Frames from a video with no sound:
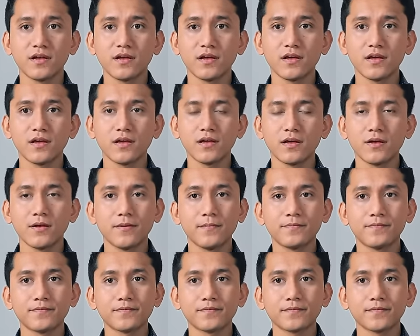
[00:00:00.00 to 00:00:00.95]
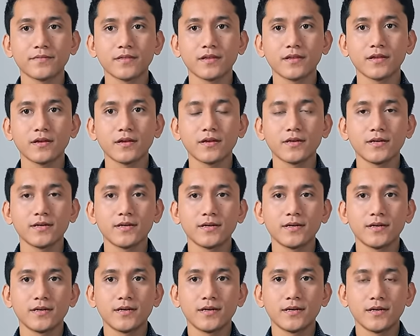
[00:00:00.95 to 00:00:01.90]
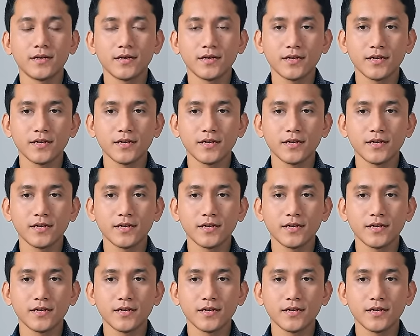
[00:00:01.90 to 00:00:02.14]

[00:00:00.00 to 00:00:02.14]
(no one is talking)